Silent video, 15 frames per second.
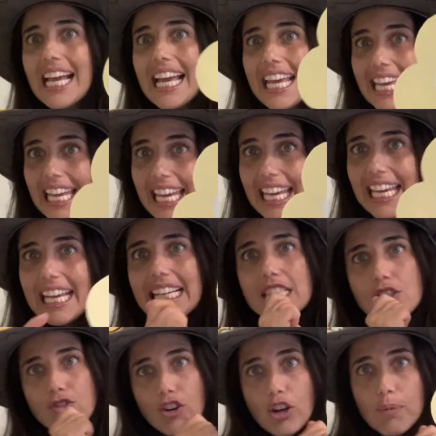He is
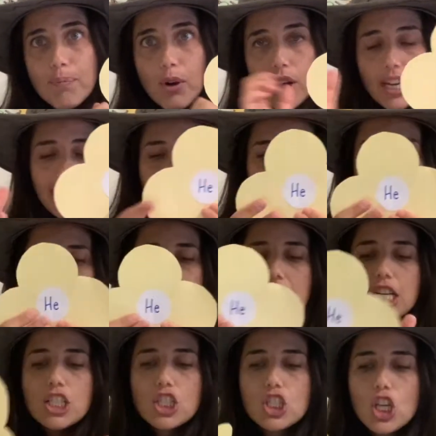for a boy.
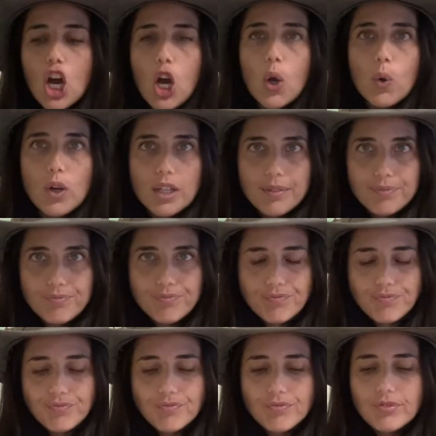So,
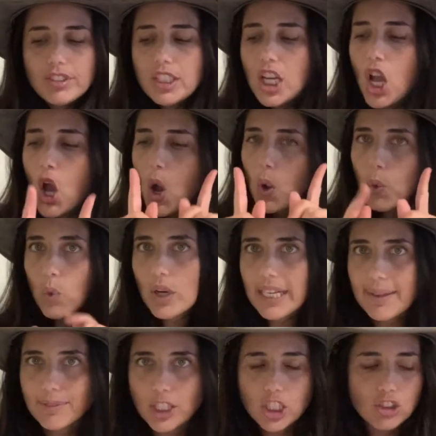what
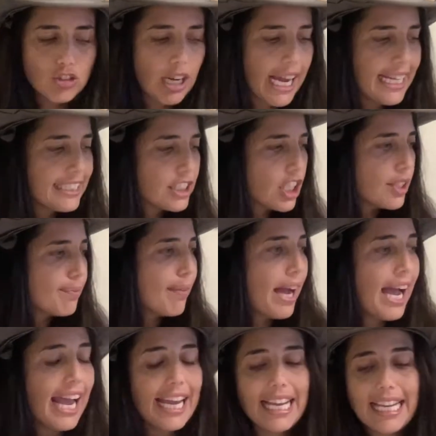I'm going to write on
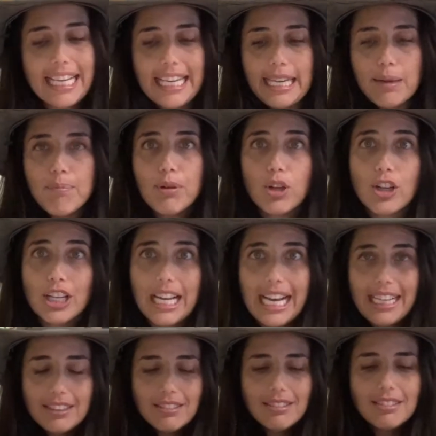my he
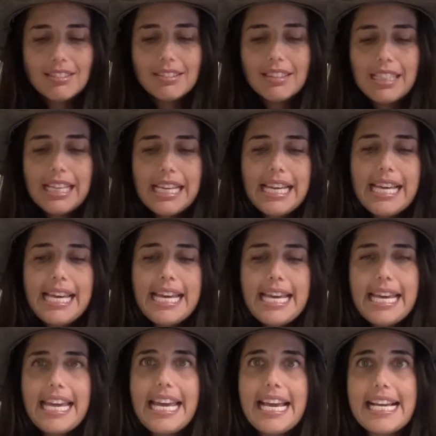pronoun
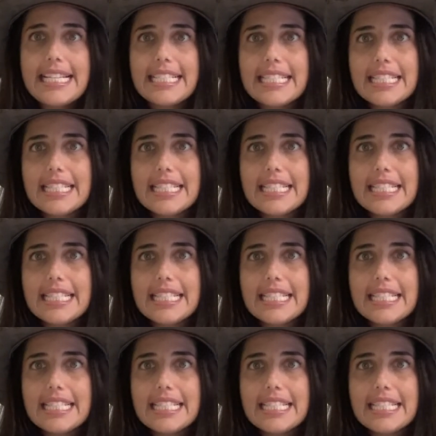is